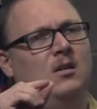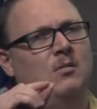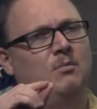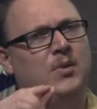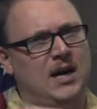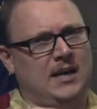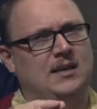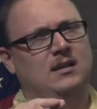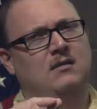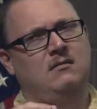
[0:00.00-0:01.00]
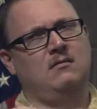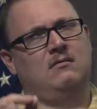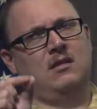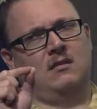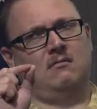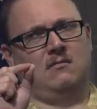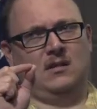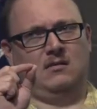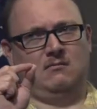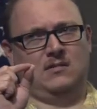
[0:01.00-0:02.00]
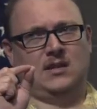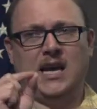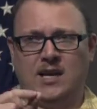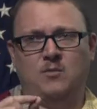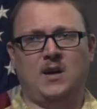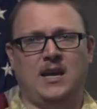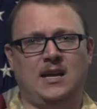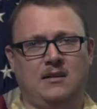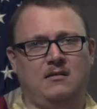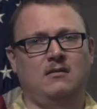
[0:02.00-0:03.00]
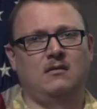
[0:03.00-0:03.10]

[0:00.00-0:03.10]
But the the the takeaway here